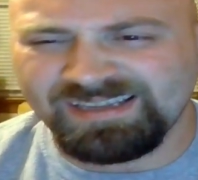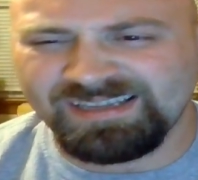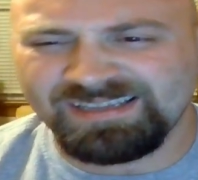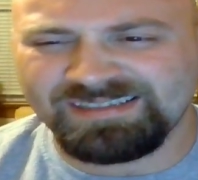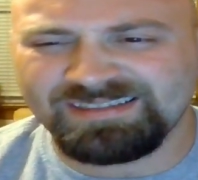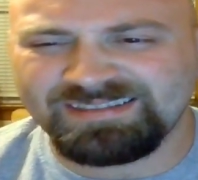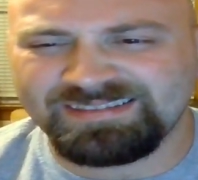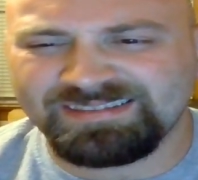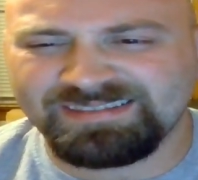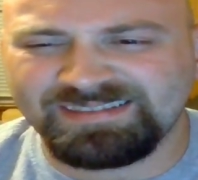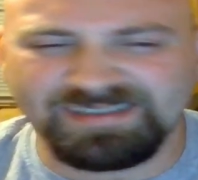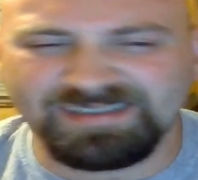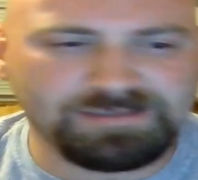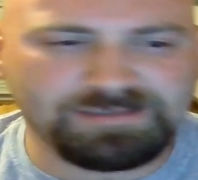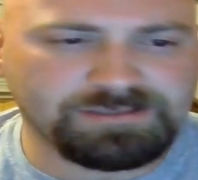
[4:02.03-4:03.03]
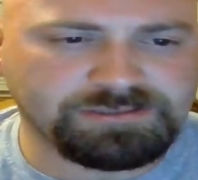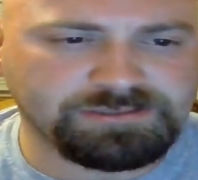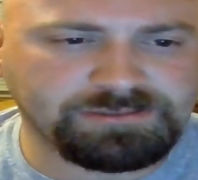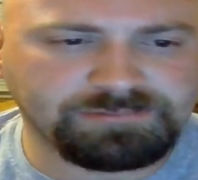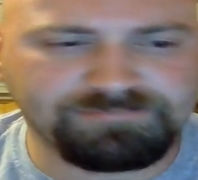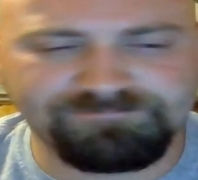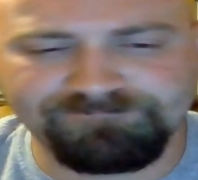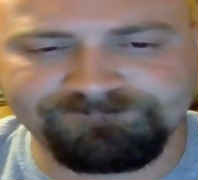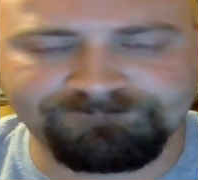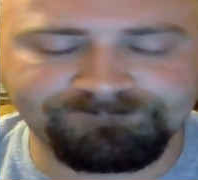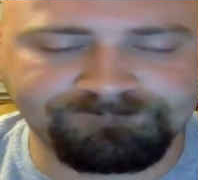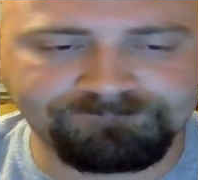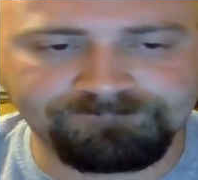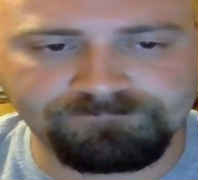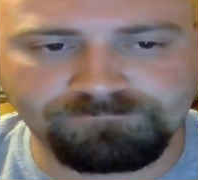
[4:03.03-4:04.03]
And then,
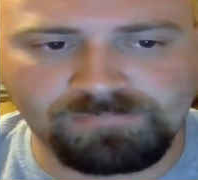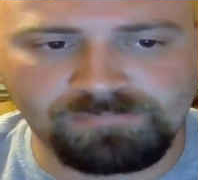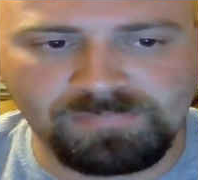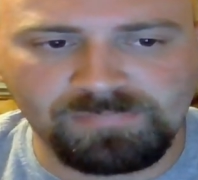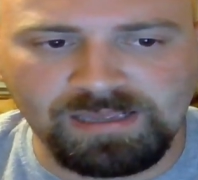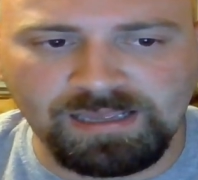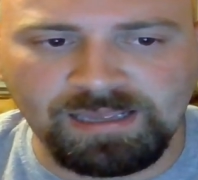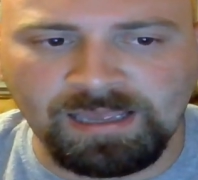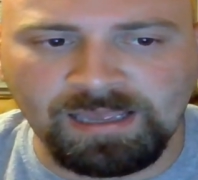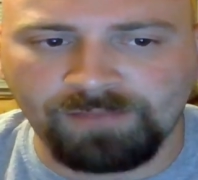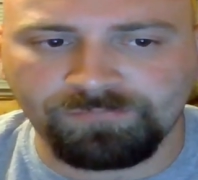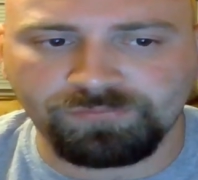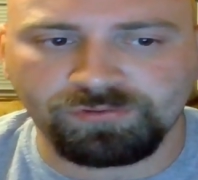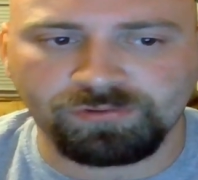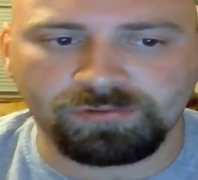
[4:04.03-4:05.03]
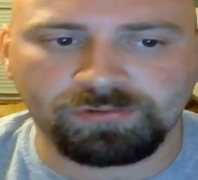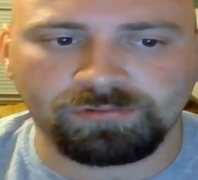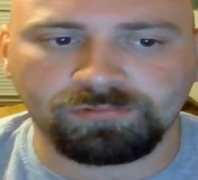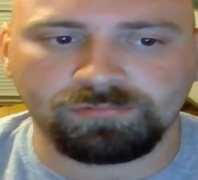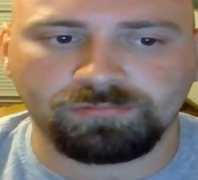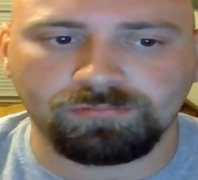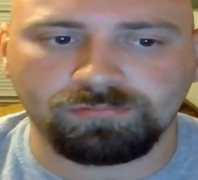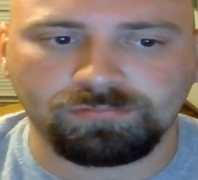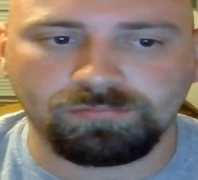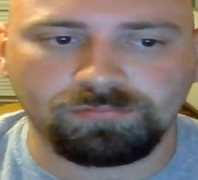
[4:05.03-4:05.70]
after,